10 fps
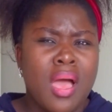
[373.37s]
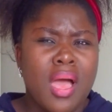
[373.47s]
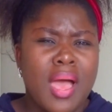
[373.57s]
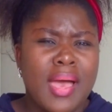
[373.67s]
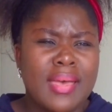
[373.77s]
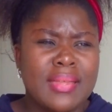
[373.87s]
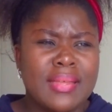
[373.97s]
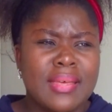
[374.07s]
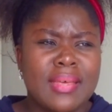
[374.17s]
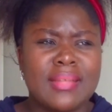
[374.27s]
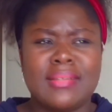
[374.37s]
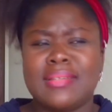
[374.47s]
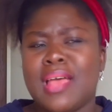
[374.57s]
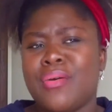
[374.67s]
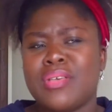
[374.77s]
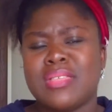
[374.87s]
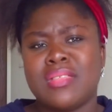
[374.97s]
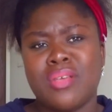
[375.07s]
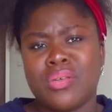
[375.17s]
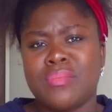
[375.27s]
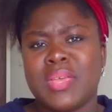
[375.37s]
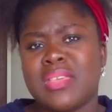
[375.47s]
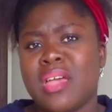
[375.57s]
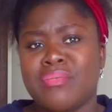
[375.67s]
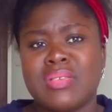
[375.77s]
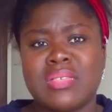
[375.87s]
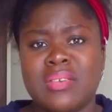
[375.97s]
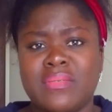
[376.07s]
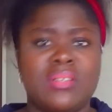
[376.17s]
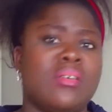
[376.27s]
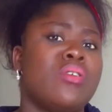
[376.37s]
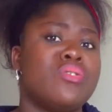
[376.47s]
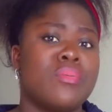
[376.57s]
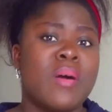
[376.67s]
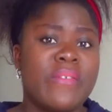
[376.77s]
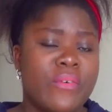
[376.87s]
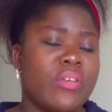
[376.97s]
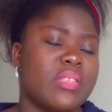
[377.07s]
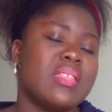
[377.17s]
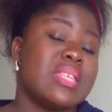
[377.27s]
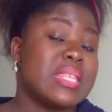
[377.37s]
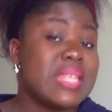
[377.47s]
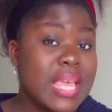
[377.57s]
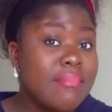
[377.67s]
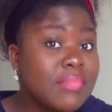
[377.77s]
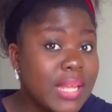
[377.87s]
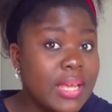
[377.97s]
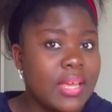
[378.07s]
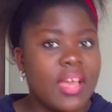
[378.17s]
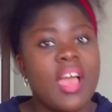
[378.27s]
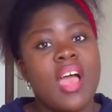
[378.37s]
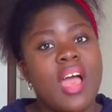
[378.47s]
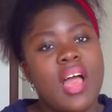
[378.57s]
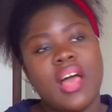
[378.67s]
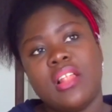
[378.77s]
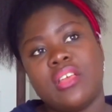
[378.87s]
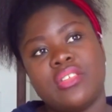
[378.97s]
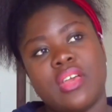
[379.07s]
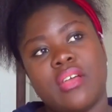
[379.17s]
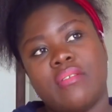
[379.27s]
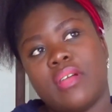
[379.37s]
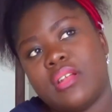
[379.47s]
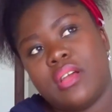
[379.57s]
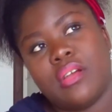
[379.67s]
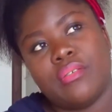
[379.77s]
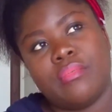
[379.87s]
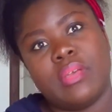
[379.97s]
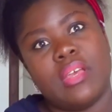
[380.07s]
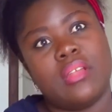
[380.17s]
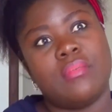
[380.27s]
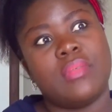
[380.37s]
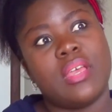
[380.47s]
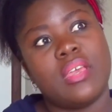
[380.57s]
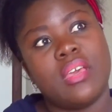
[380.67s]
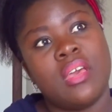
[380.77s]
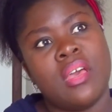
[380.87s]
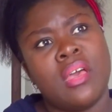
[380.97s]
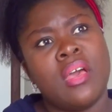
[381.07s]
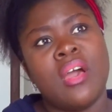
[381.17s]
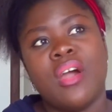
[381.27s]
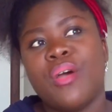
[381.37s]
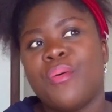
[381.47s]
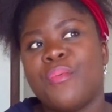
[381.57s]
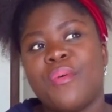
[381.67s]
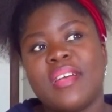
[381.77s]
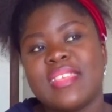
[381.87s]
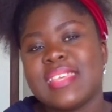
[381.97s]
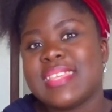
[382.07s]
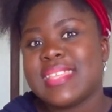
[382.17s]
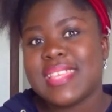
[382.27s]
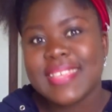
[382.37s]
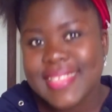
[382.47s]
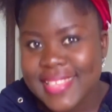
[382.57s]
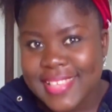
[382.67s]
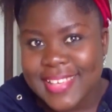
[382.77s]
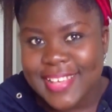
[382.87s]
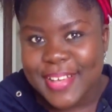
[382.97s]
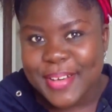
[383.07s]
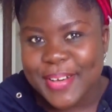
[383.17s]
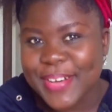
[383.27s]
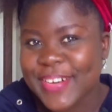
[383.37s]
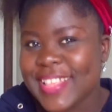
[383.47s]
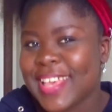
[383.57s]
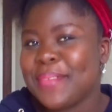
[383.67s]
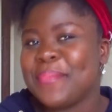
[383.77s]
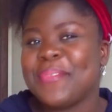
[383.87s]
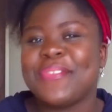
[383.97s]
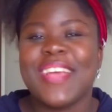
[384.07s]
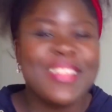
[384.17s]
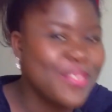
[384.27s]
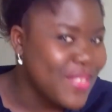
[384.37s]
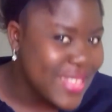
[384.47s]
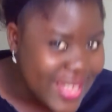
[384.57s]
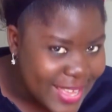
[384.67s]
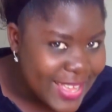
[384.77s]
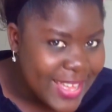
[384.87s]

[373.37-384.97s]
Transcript: And that was documents I received on the October 4th. The same day, I had a radical ruby, and I'm like, what is this? What are you trying to see?